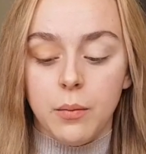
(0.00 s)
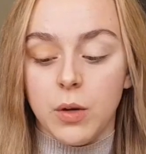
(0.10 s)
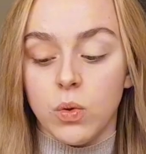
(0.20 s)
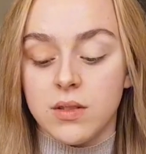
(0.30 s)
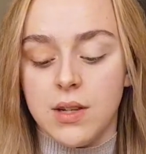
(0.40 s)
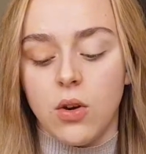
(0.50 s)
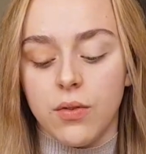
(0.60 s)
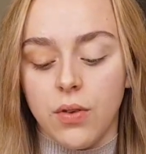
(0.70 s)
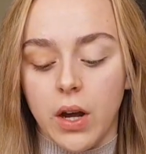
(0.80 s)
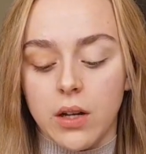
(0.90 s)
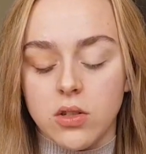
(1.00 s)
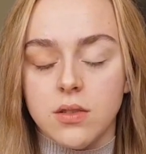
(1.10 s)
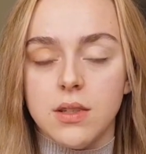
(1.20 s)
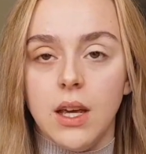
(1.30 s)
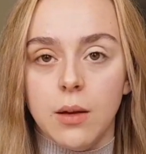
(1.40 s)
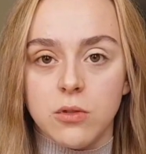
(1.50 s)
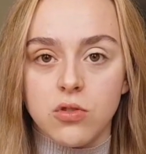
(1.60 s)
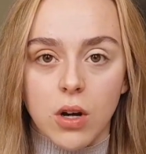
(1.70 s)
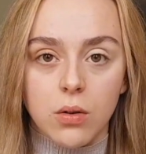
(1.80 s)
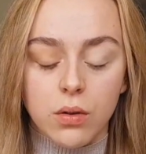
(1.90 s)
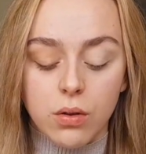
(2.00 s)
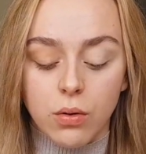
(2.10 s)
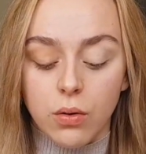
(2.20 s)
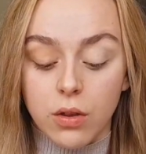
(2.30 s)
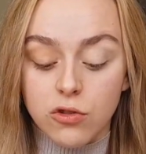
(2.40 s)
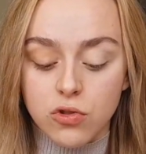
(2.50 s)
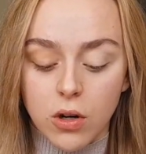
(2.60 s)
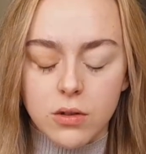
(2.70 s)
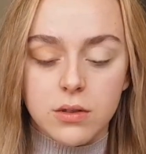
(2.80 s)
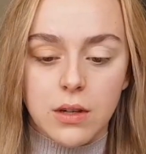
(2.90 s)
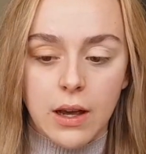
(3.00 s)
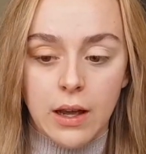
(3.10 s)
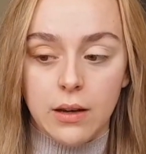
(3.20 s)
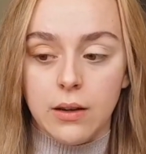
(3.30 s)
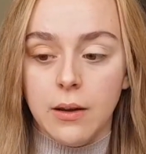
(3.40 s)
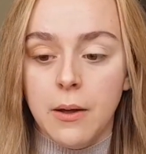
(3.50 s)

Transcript: it was terrifying to see him struggle through the strokes, and